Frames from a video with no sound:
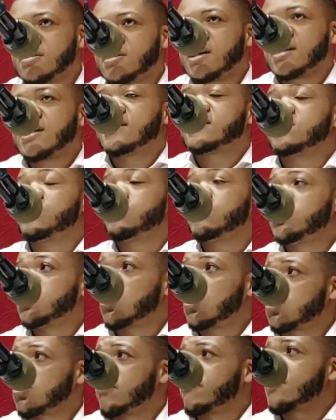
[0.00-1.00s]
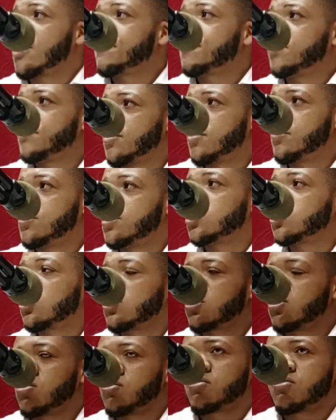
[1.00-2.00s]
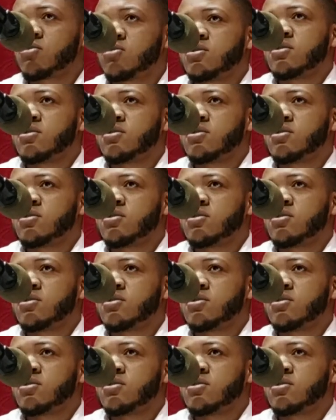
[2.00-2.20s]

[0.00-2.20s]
that as a result of rapid population growth.